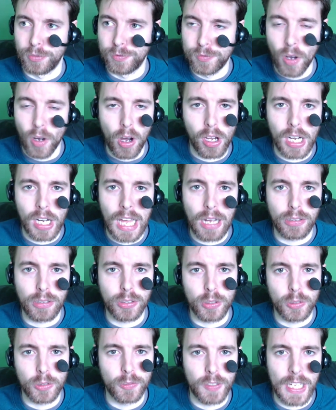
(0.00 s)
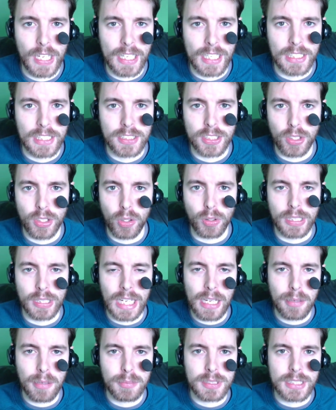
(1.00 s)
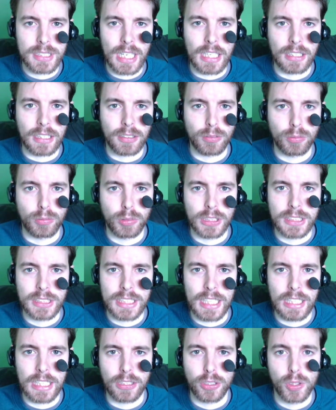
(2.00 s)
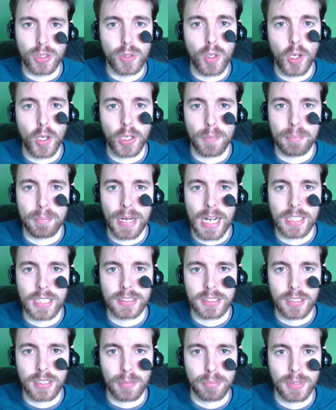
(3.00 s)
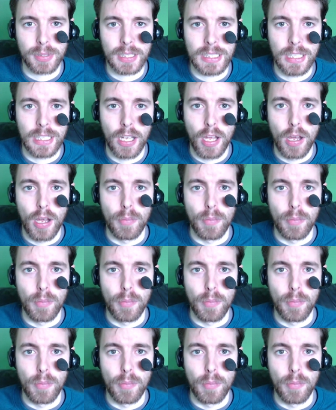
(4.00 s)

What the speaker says: Fallout New Vegas, you know, games that would take 200 parts to complete,